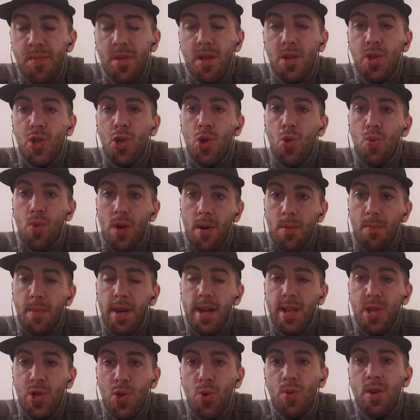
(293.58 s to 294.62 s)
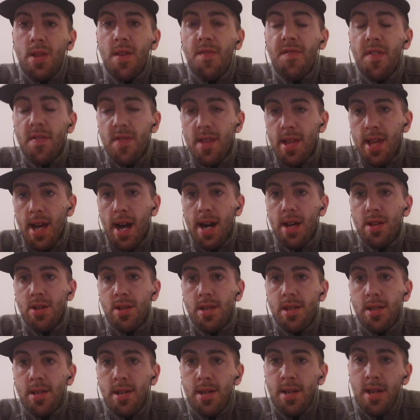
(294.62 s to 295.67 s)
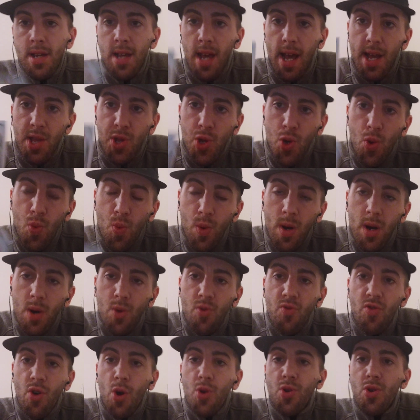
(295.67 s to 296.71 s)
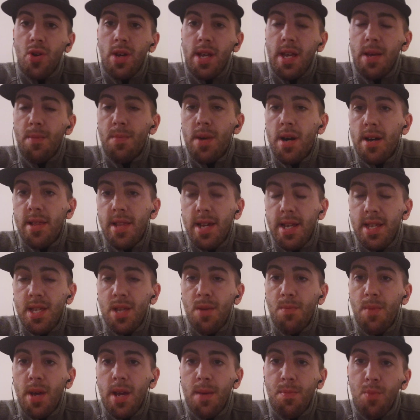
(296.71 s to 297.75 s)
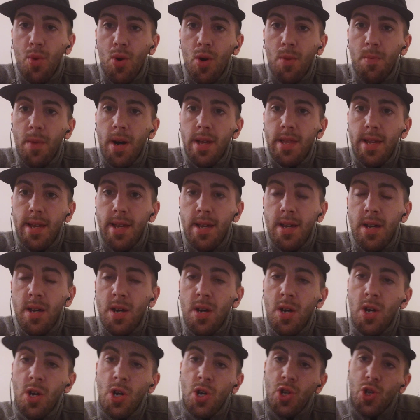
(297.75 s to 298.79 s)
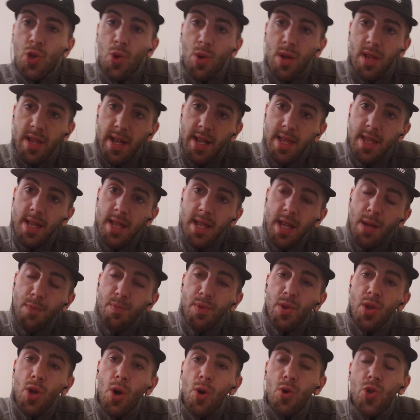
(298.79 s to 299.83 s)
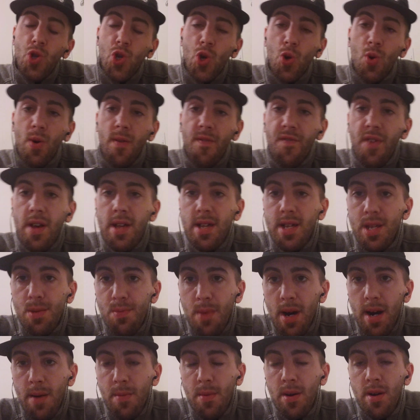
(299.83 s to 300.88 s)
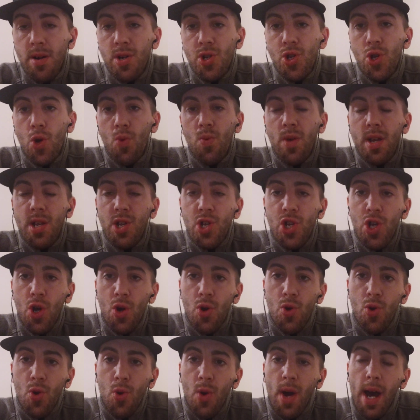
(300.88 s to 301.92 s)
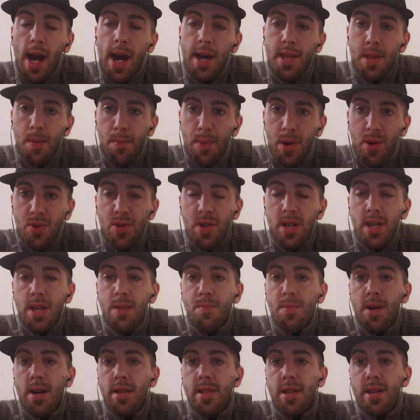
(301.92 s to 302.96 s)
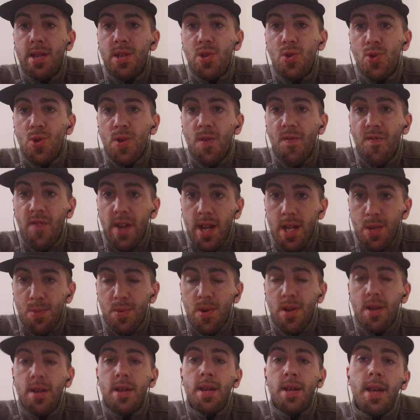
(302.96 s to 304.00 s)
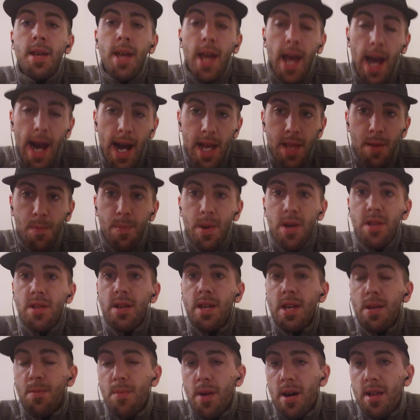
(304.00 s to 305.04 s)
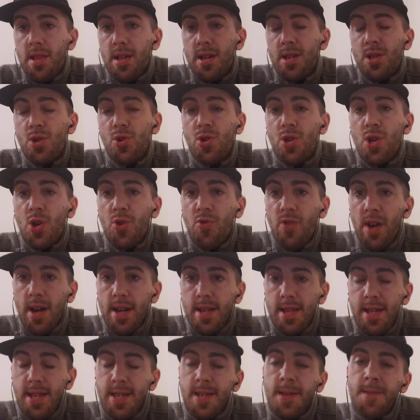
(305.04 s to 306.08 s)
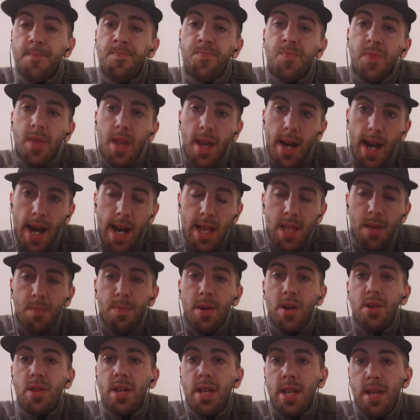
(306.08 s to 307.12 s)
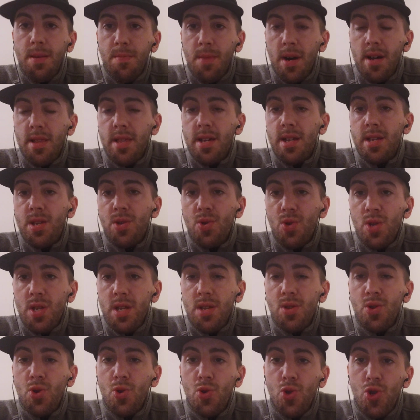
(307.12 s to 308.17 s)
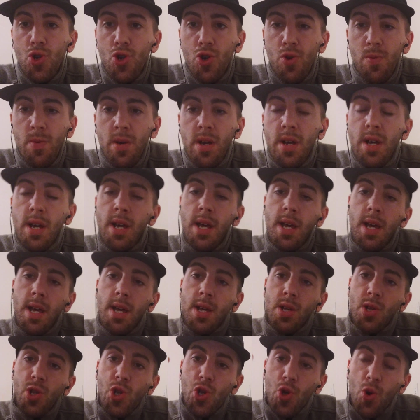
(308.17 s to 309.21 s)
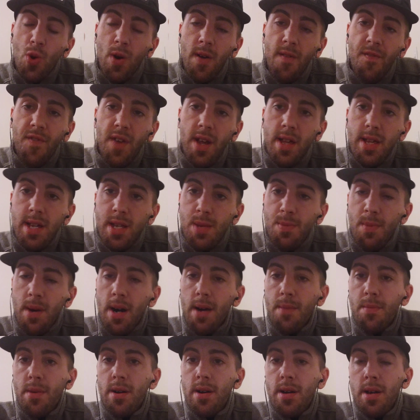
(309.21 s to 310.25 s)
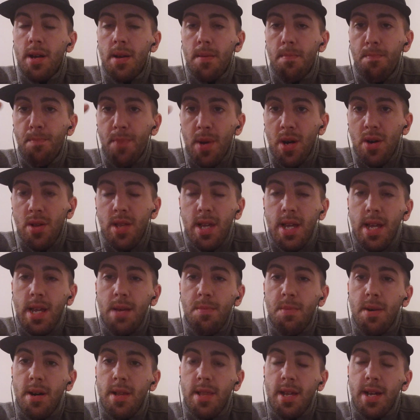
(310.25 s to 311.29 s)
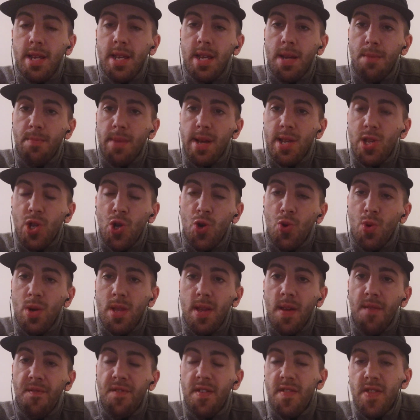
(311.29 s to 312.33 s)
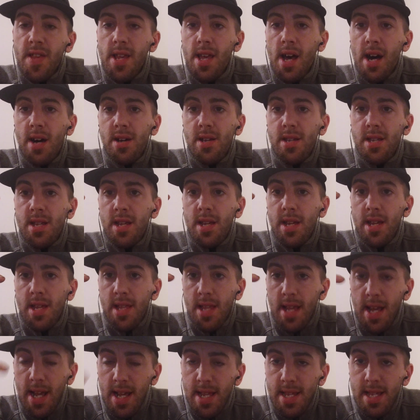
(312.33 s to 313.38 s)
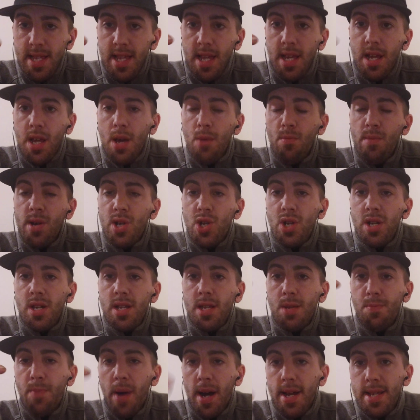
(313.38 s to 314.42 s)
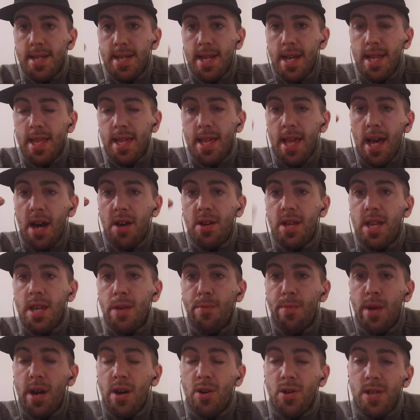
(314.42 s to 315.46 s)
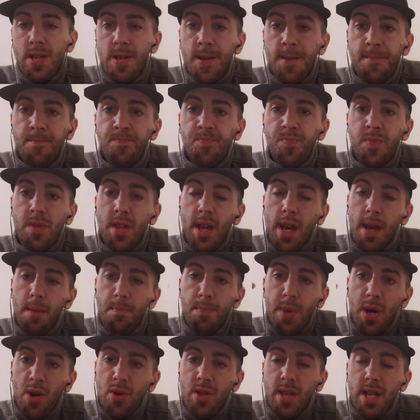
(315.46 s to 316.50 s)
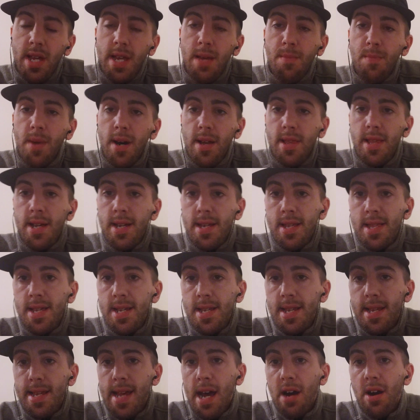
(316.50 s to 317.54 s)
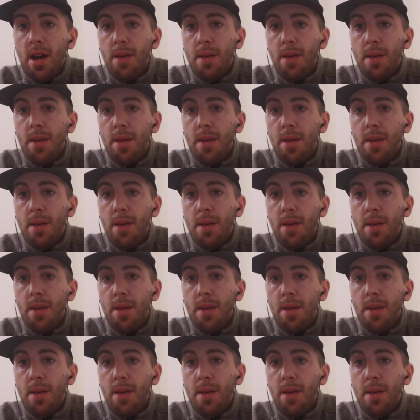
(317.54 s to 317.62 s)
you will make two hundred fifty dollars and you will grow your email list to make more money. So click the link below, join Fearless Mama, so we can show you how to build your email list using Facebook, how to build an email list using Craigslist, how to build an email list using YouTube. Join Fearless Mama, build an email list, and make two hundred fifty dollars in instant commissions by sending out emails and building an email list. This is how